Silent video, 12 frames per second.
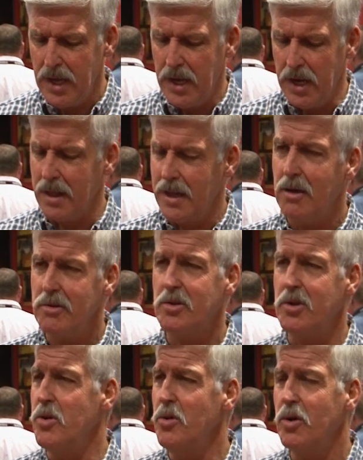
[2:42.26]
It allows us
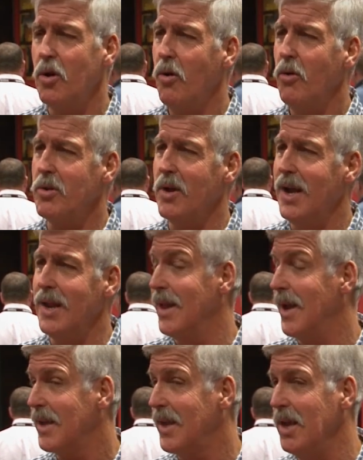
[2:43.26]
to use a hose line. In a lot of